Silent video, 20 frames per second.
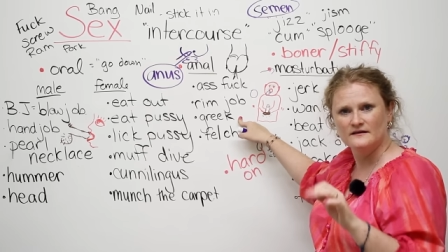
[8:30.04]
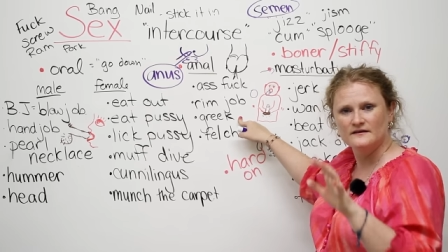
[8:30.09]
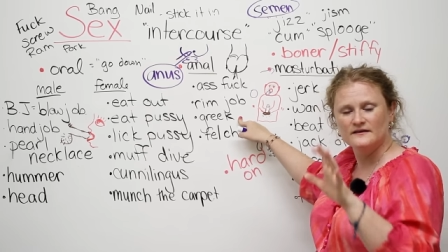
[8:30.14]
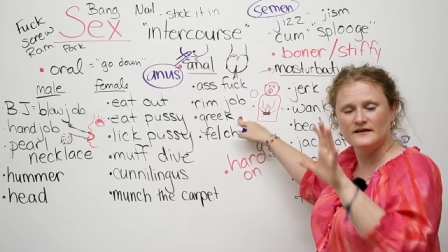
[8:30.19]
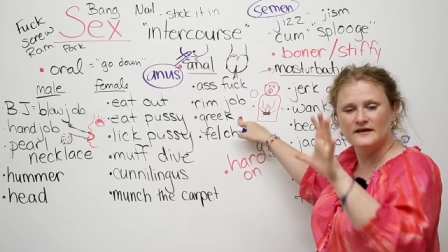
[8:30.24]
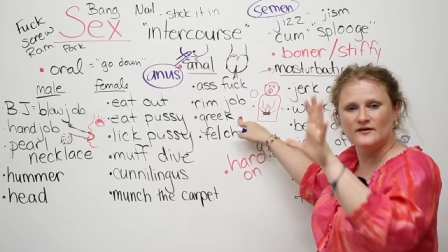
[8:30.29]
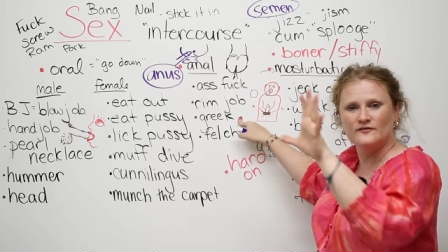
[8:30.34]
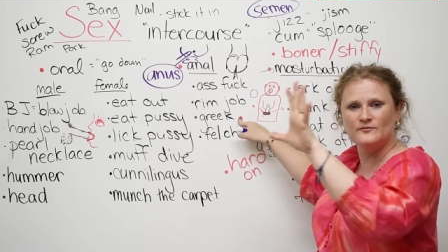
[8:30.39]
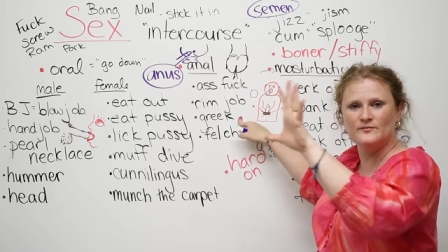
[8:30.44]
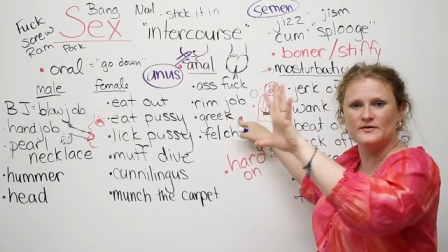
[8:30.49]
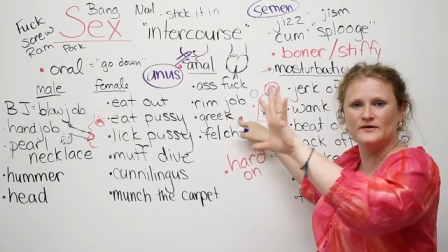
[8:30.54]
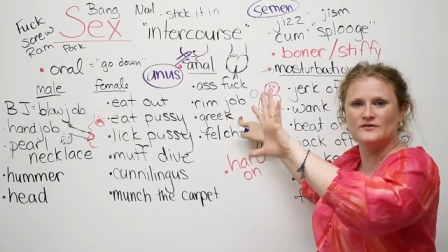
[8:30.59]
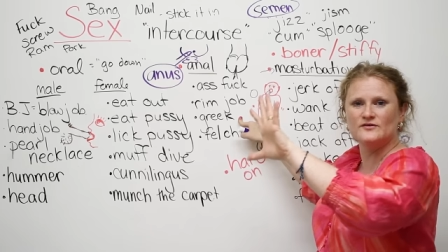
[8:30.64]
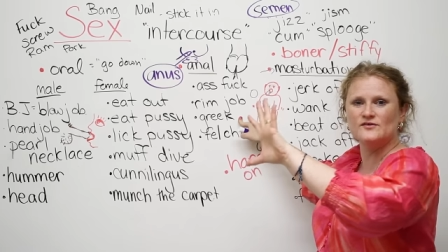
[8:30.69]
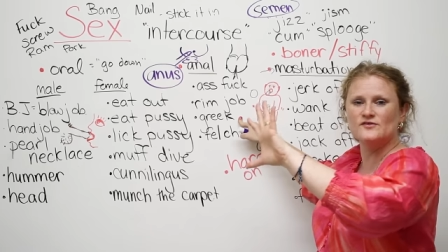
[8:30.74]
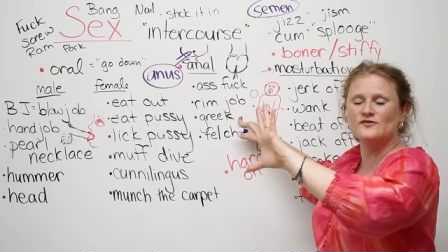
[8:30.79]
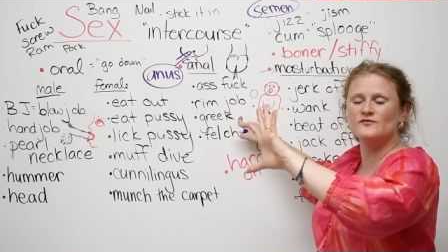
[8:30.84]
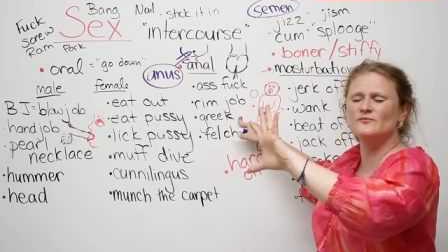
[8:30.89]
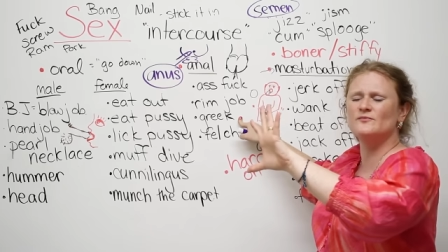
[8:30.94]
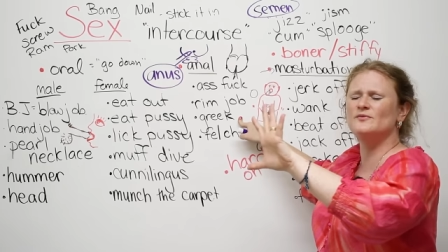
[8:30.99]
they have
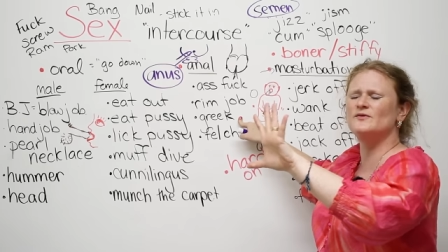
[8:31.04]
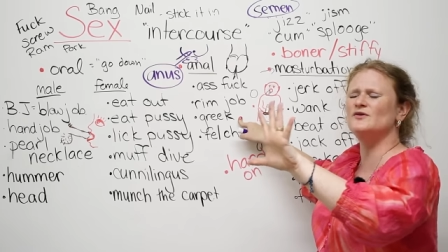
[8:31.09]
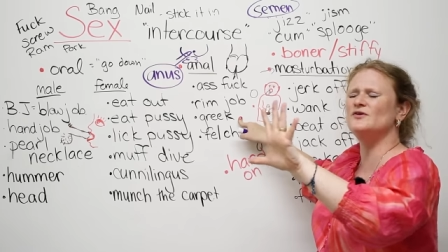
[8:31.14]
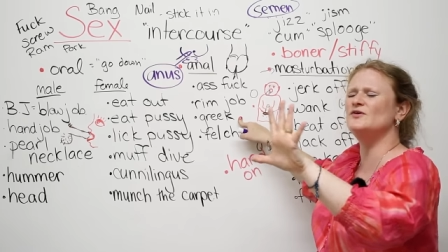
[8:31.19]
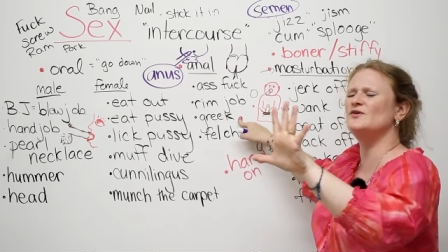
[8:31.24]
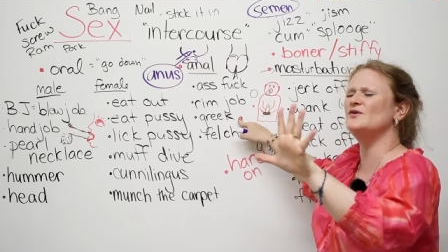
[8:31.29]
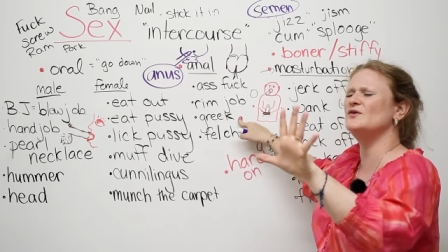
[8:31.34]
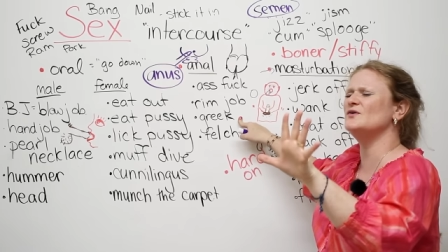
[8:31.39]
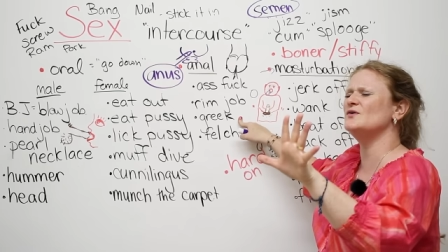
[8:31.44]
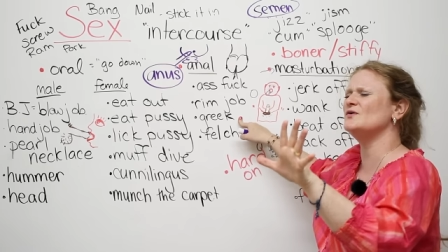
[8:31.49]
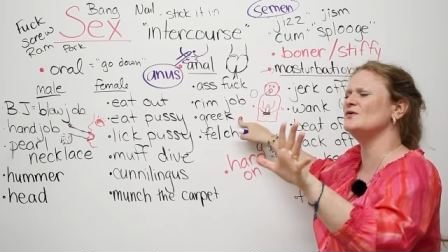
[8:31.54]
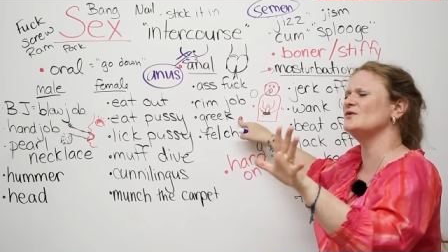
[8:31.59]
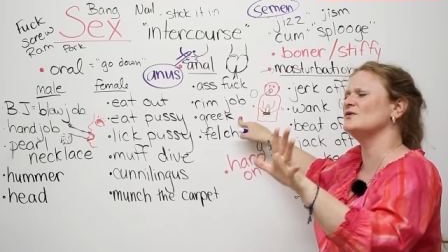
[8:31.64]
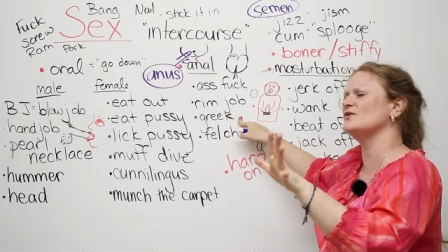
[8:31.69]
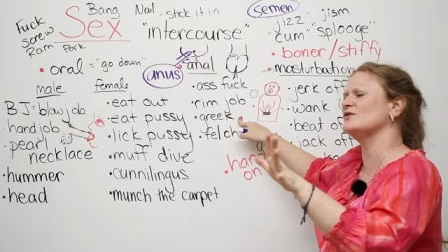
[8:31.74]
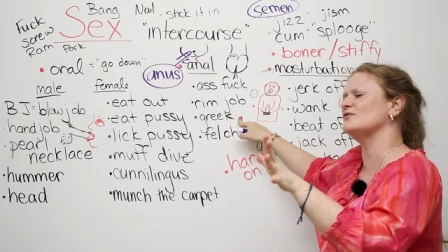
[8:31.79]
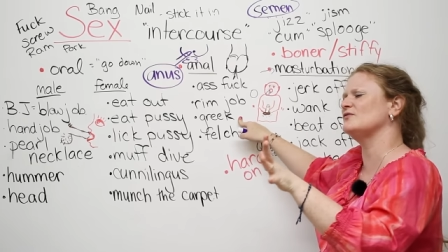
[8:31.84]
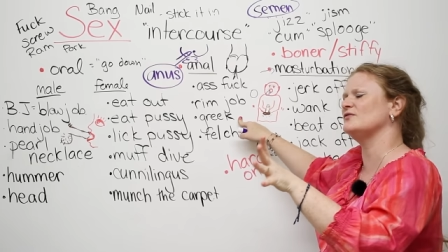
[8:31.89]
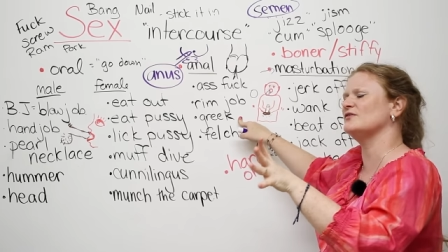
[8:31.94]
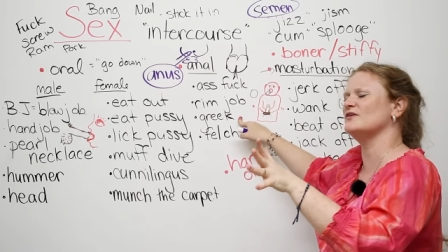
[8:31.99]
pictures of
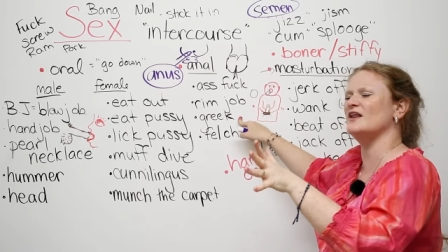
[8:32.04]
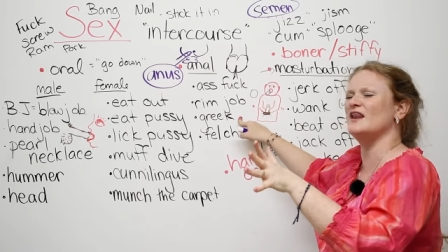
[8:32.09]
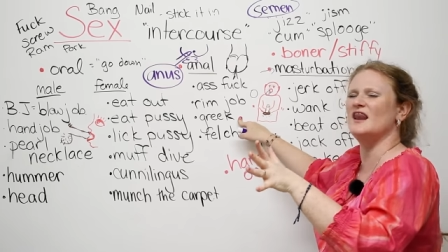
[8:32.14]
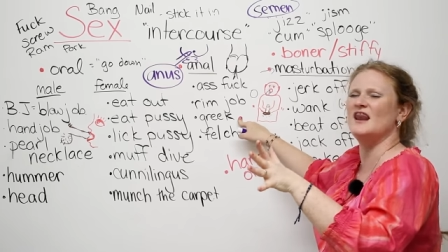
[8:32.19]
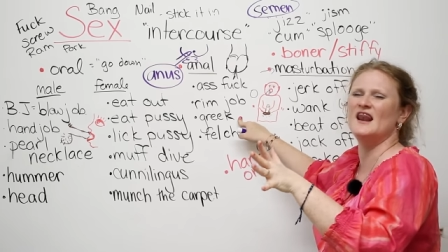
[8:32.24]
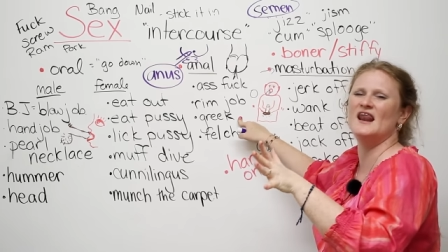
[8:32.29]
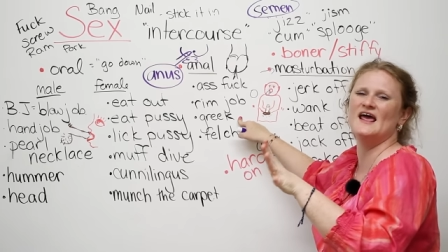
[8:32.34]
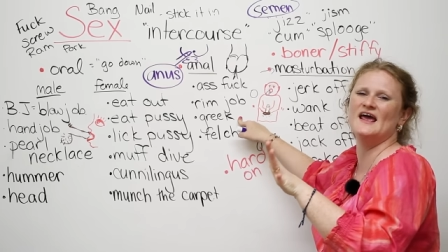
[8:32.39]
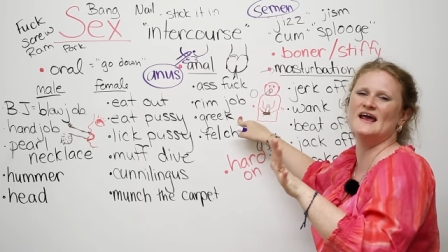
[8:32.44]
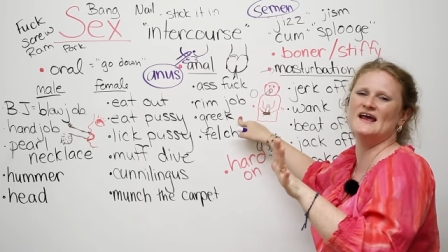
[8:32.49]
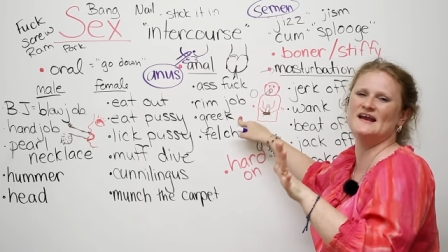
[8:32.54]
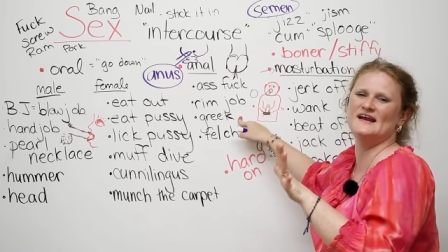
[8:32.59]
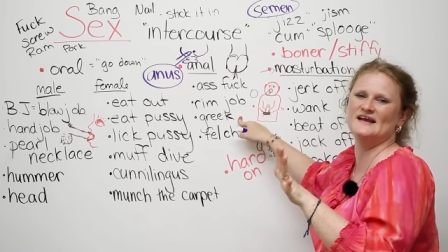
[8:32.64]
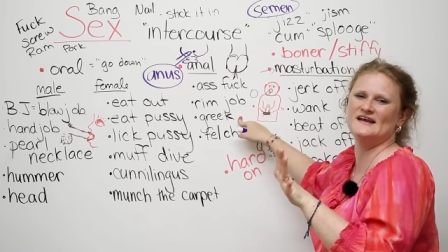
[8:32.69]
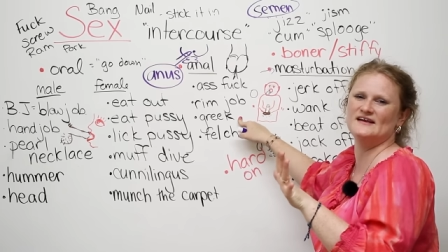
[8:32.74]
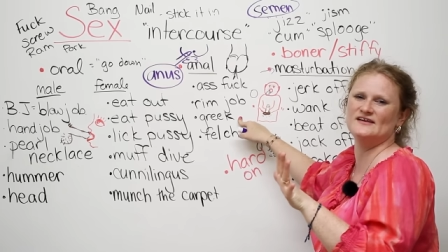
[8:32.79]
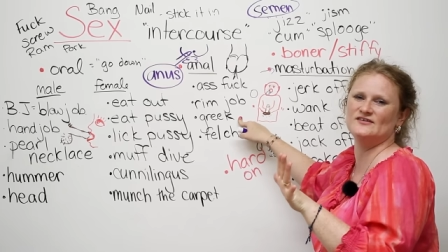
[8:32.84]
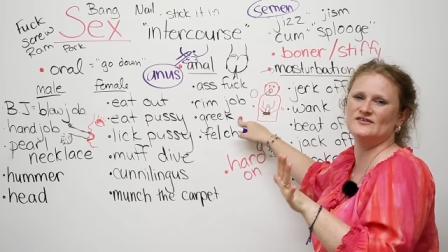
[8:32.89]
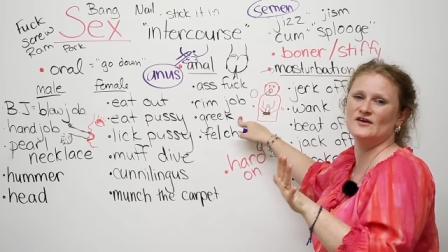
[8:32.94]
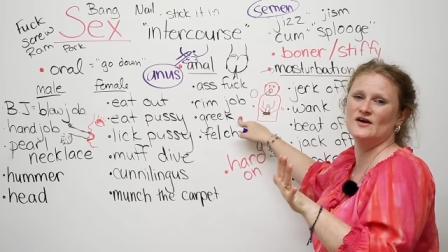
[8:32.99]
beautiful
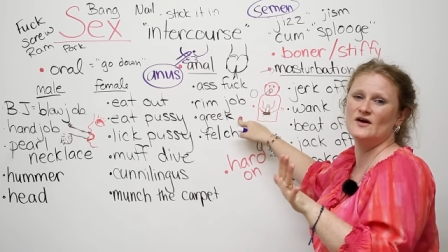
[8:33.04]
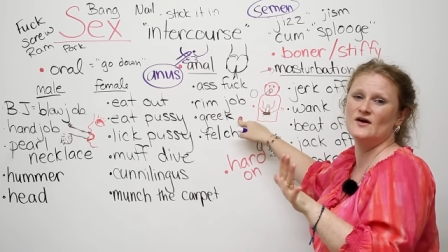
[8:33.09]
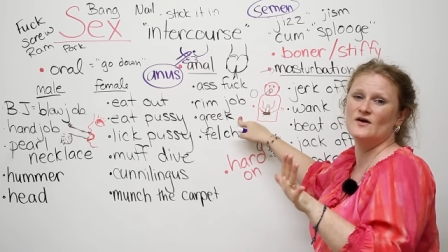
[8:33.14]
ladies